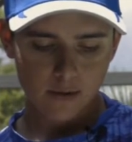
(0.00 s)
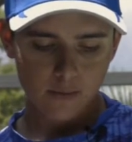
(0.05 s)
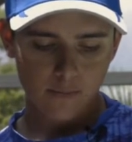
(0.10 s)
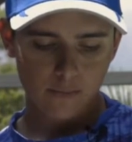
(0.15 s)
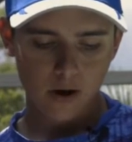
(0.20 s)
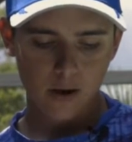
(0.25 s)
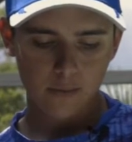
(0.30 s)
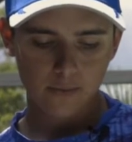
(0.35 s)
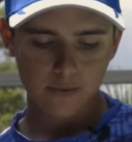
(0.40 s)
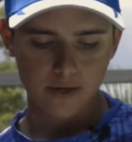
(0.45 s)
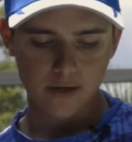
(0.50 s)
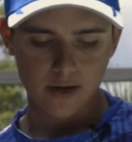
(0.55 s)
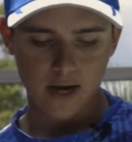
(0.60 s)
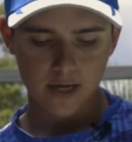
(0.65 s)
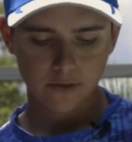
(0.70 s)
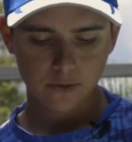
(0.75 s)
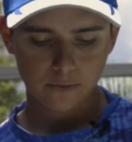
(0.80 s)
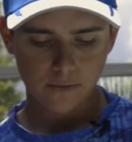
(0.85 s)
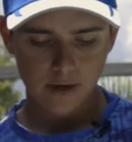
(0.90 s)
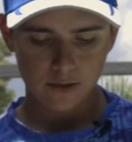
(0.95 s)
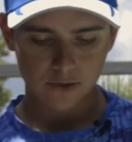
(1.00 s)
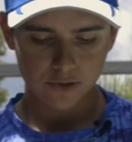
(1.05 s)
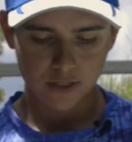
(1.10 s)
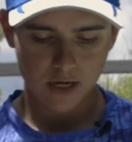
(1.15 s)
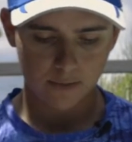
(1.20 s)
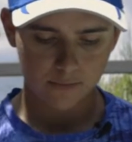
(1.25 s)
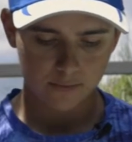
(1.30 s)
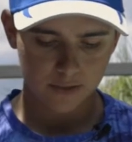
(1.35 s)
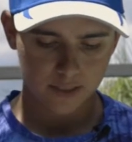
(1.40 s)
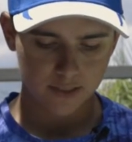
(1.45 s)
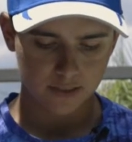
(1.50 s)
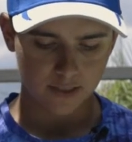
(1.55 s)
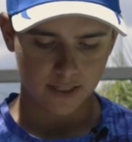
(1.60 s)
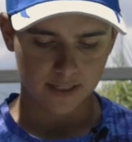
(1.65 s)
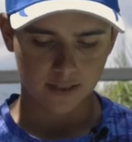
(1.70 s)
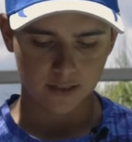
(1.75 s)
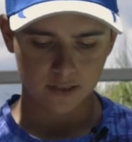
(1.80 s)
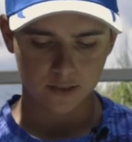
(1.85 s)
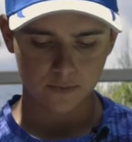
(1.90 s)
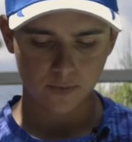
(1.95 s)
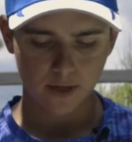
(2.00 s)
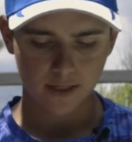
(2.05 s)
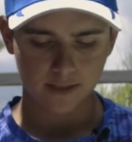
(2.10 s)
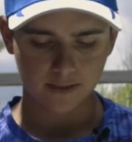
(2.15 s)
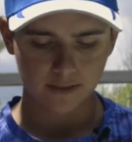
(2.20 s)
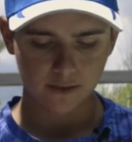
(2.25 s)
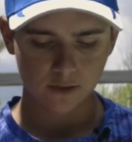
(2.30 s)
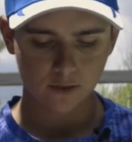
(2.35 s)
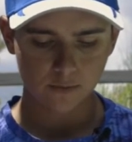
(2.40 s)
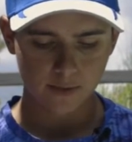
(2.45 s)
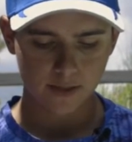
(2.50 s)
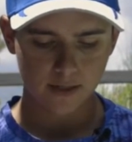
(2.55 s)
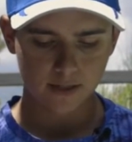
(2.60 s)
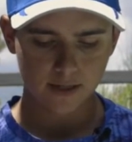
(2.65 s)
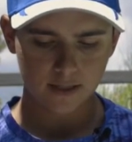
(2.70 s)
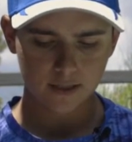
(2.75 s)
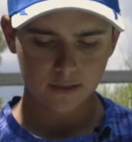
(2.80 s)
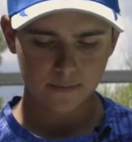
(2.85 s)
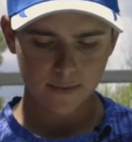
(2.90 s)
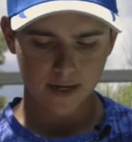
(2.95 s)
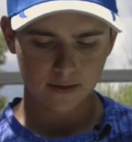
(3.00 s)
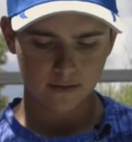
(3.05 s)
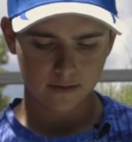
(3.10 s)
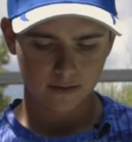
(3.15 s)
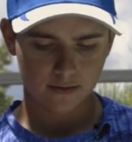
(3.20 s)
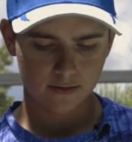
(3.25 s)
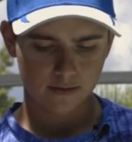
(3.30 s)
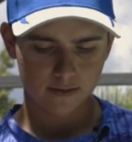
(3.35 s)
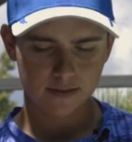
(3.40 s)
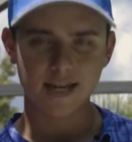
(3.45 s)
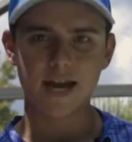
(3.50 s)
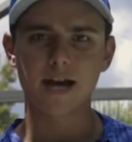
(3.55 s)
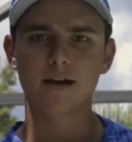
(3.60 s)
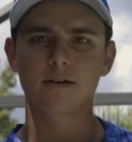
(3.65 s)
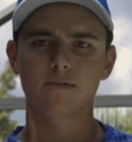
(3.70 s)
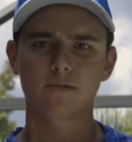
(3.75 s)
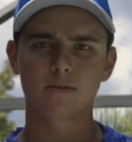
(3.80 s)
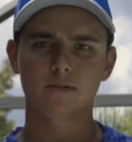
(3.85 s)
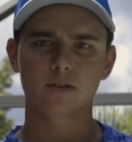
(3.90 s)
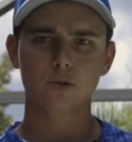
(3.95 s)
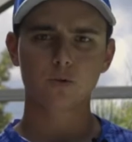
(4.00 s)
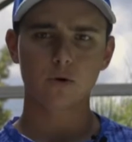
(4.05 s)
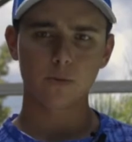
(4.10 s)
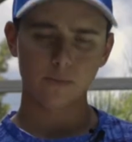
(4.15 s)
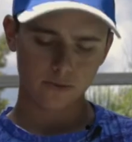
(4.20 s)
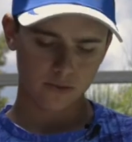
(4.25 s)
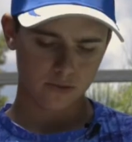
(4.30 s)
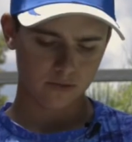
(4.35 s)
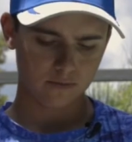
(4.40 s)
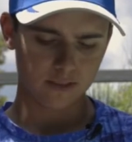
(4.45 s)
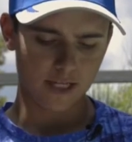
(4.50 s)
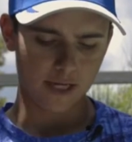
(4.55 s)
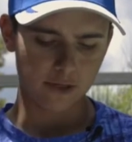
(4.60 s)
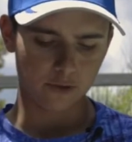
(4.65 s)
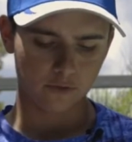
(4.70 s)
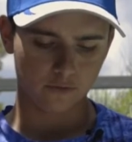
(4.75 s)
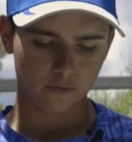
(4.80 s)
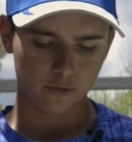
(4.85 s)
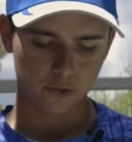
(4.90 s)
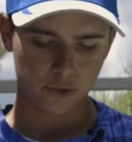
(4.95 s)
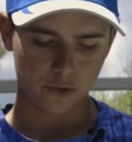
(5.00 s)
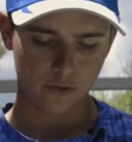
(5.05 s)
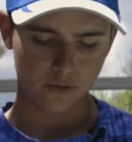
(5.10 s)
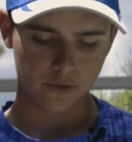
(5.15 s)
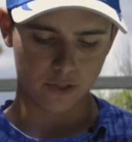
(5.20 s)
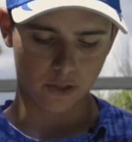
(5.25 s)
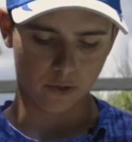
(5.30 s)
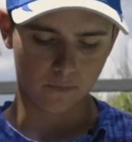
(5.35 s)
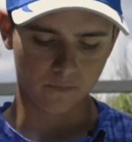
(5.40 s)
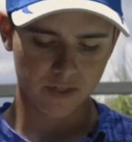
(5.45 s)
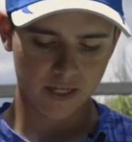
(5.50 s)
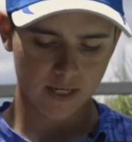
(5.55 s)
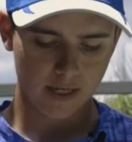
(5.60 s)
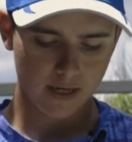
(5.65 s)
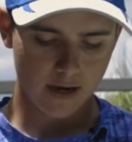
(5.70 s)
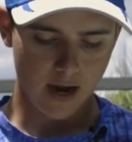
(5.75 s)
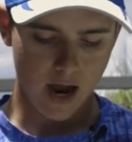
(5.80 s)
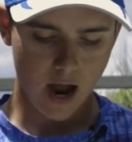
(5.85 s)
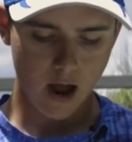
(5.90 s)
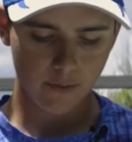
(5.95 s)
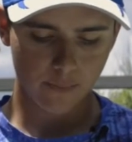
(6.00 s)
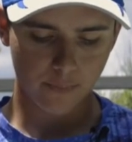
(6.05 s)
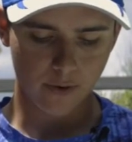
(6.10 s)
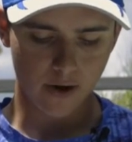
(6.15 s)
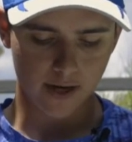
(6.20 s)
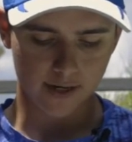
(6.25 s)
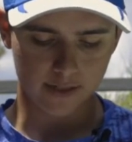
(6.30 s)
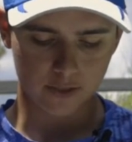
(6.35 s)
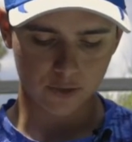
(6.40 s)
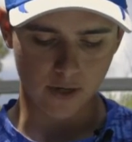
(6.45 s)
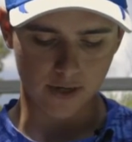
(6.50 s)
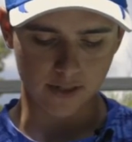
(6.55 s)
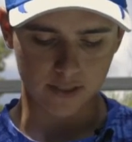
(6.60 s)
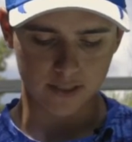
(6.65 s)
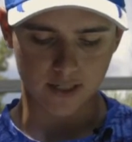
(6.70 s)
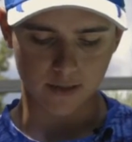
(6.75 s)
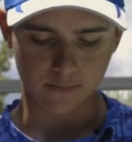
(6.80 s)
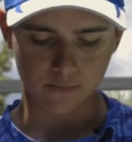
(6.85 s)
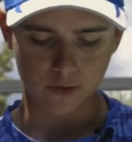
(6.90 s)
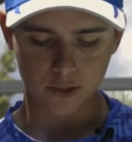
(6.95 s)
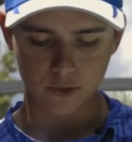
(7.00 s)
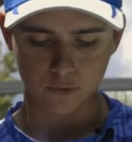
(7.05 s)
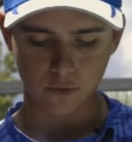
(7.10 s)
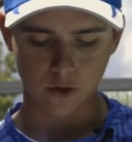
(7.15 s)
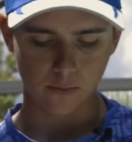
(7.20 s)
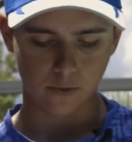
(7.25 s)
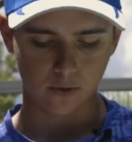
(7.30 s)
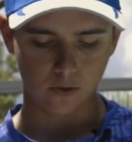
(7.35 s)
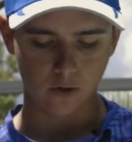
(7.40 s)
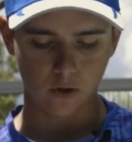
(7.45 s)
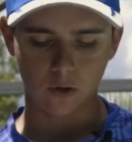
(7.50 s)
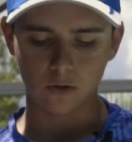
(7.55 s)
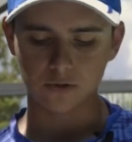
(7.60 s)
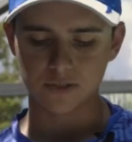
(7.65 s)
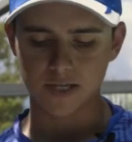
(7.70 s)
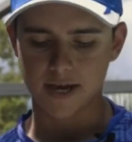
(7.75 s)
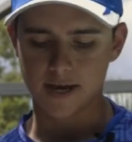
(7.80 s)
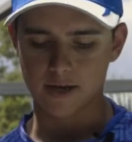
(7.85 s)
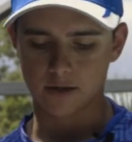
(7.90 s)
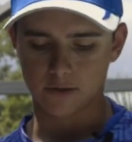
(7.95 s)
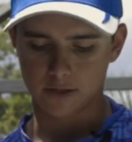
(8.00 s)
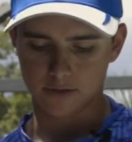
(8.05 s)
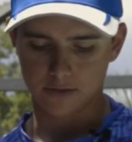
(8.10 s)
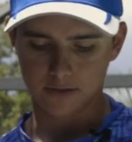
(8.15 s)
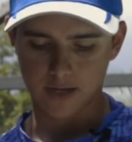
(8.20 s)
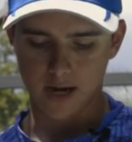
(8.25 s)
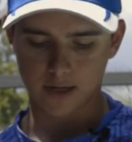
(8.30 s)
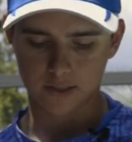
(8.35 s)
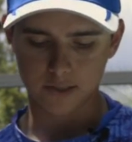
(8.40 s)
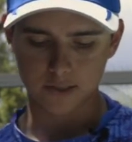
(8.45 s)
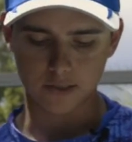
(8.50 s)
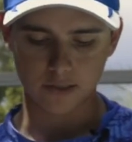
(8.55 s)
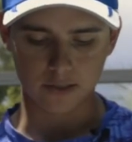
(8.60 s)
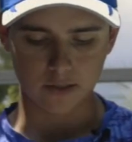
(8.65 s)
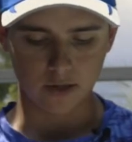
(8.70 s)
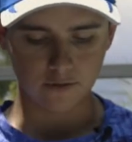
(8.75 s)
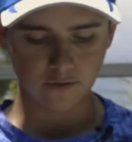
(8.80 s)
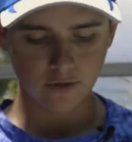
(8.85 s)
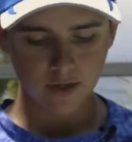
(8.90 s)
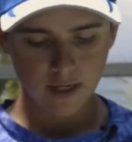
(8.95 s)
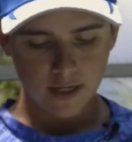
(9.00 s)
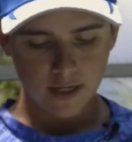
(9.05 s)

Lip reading: Probably not the rail traps, like, cause it's probably a little bit, no, it's about, yeah, square bill's lighter for sure. So I would probably try to skip the square bill all day underneath docks and stuff.